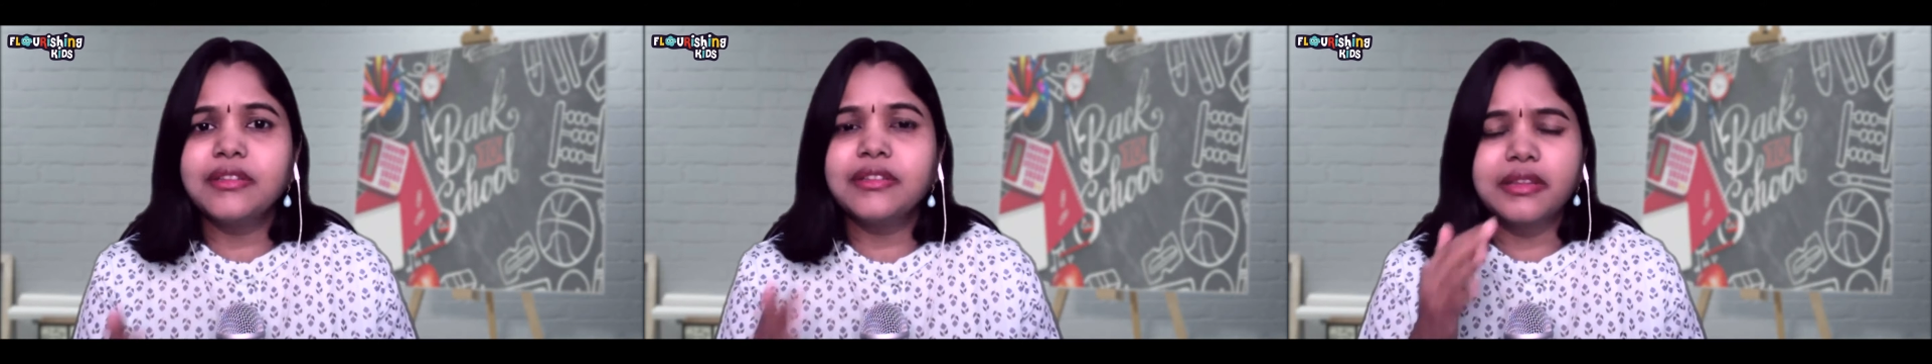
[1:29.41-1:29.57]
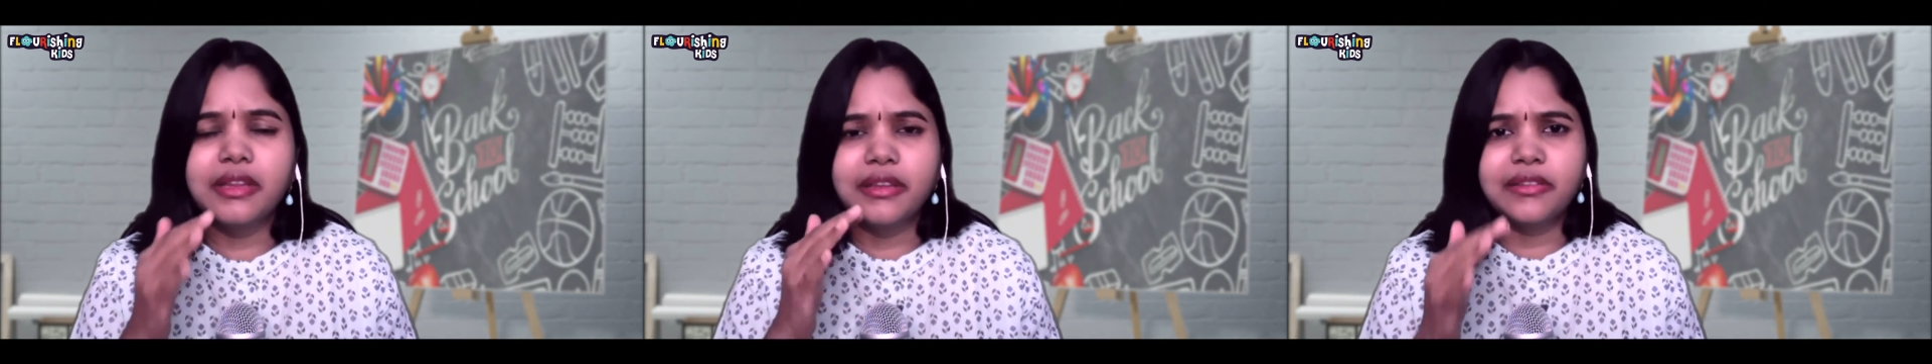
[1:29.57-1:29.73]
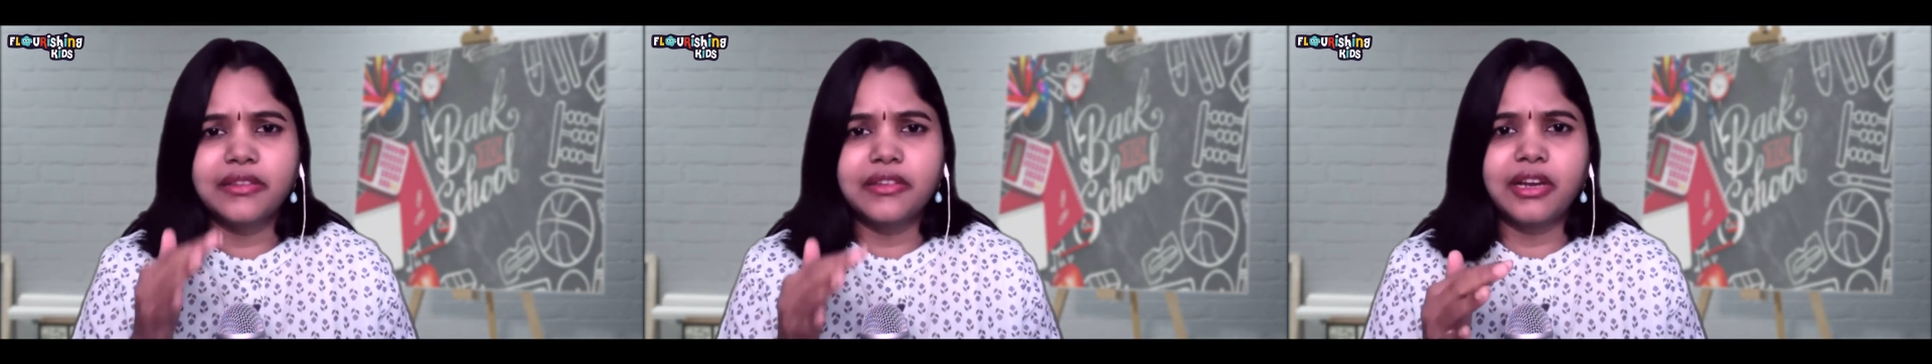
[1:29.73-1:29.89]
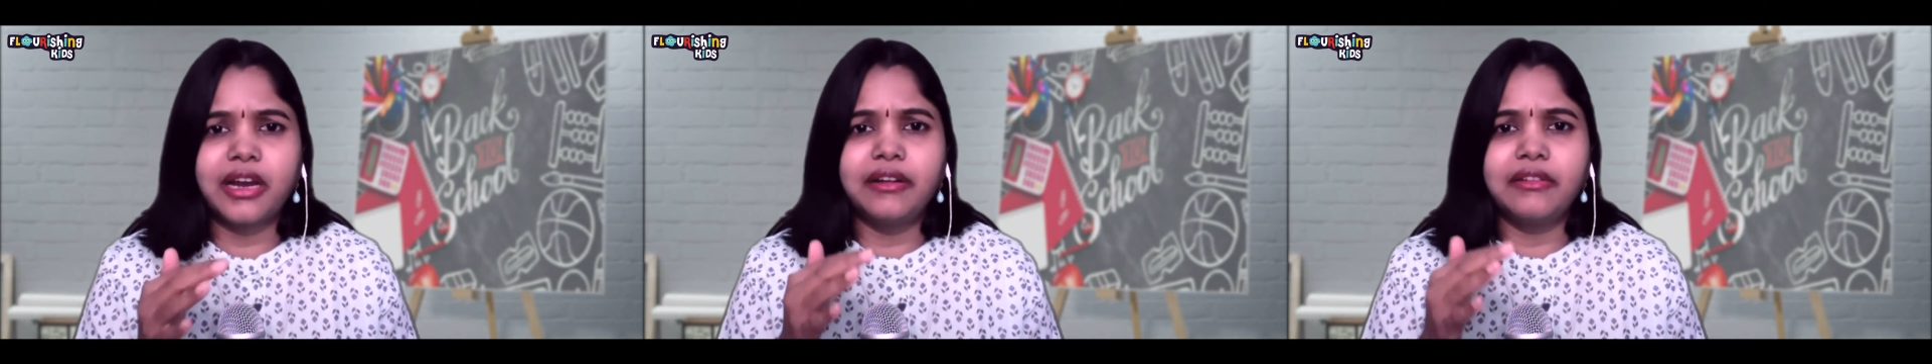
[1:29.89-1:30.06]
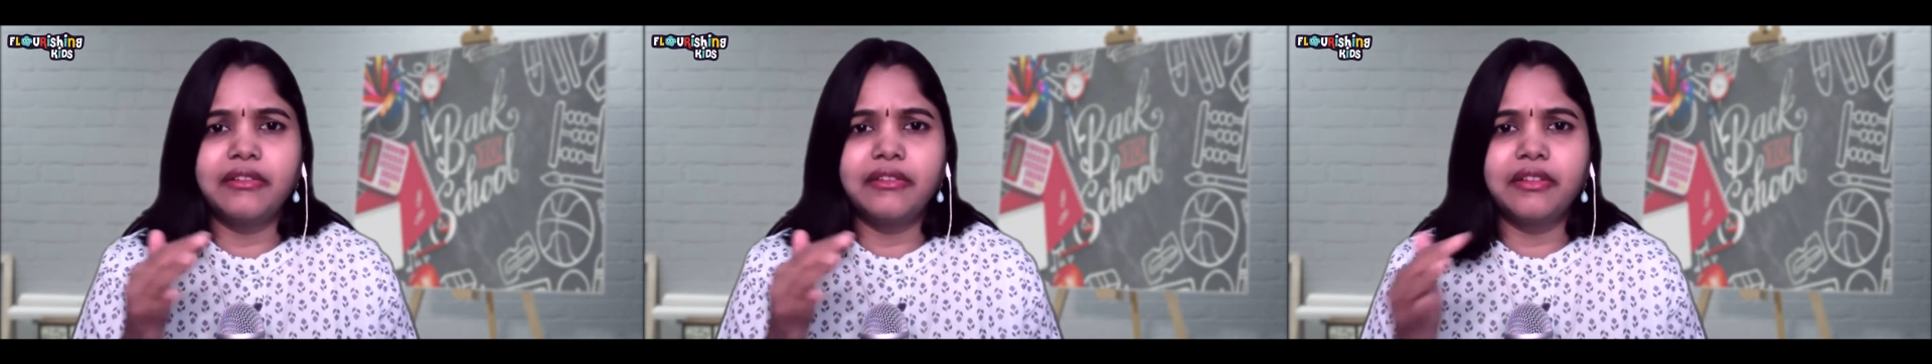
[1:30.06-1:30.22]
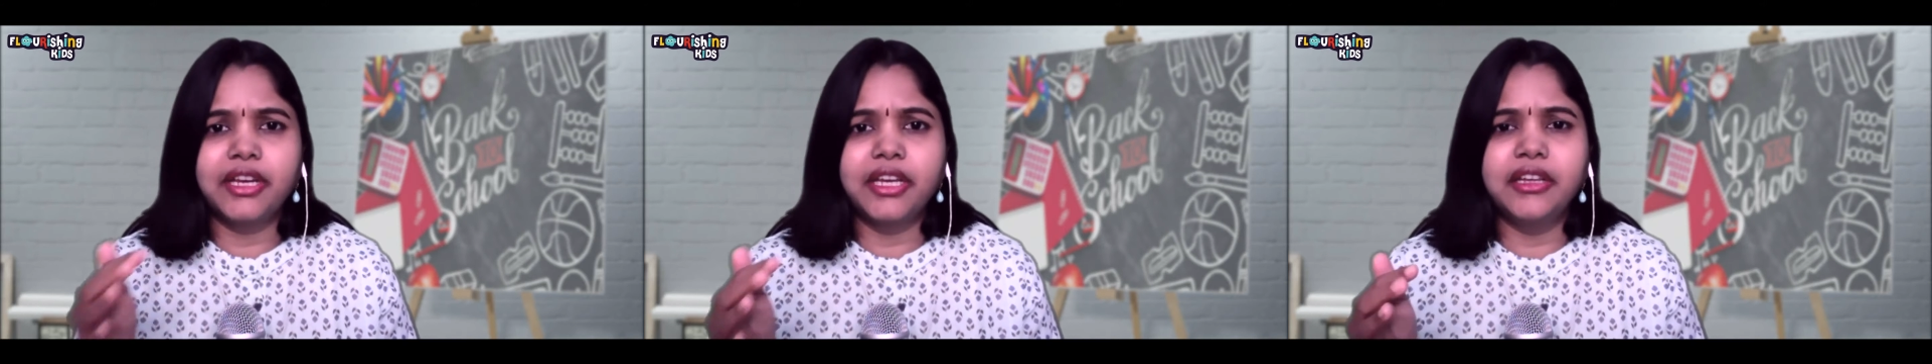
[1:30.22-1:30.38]
they start
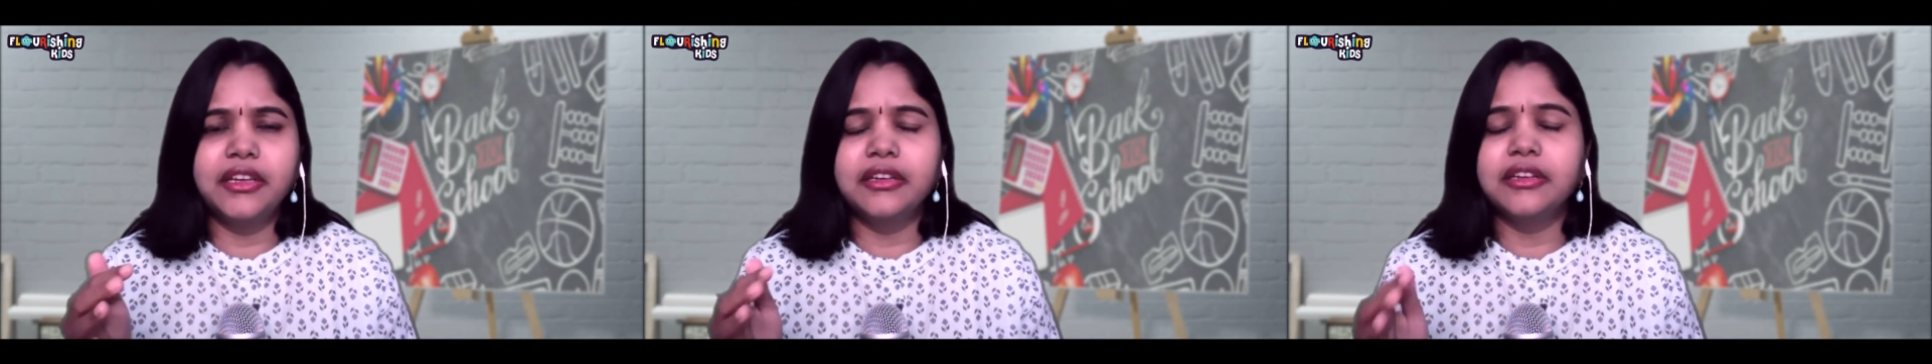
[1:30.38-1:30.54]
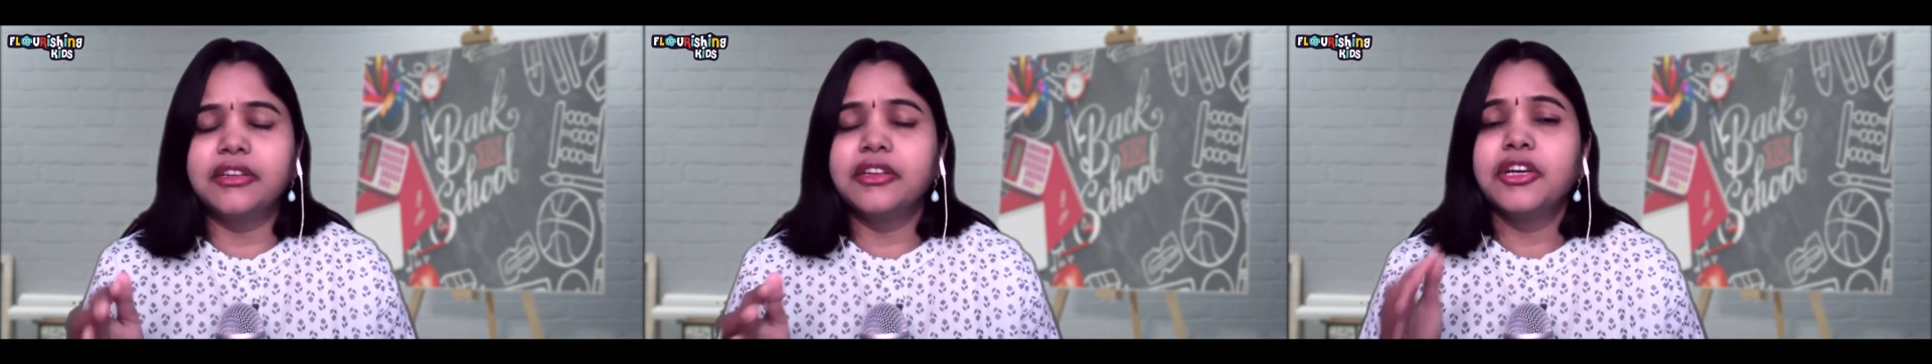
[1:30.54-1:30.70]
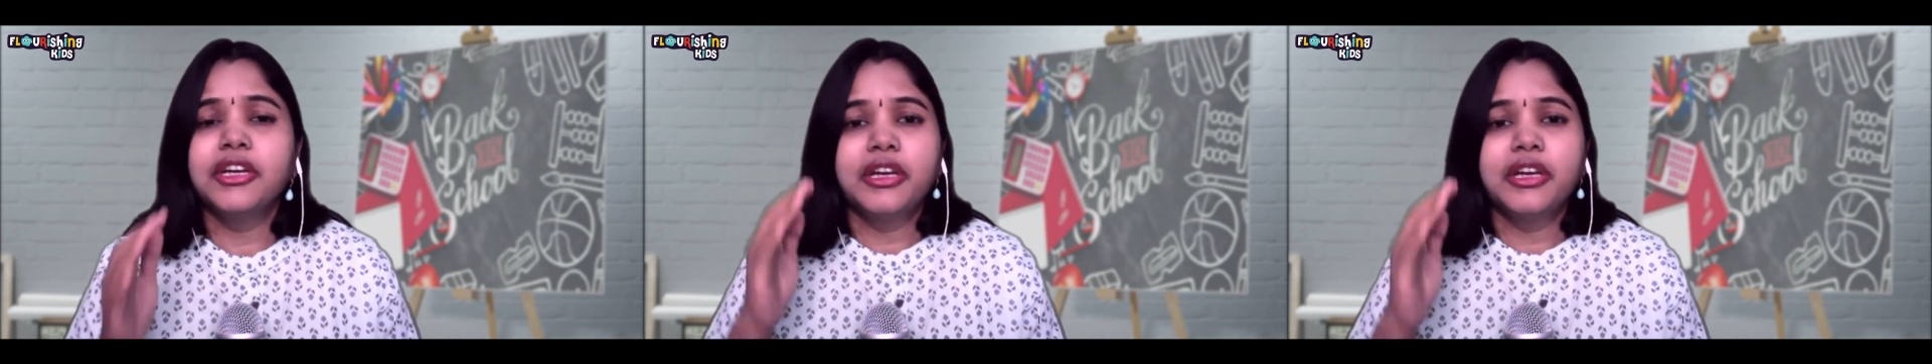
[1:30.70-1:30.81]
reading it,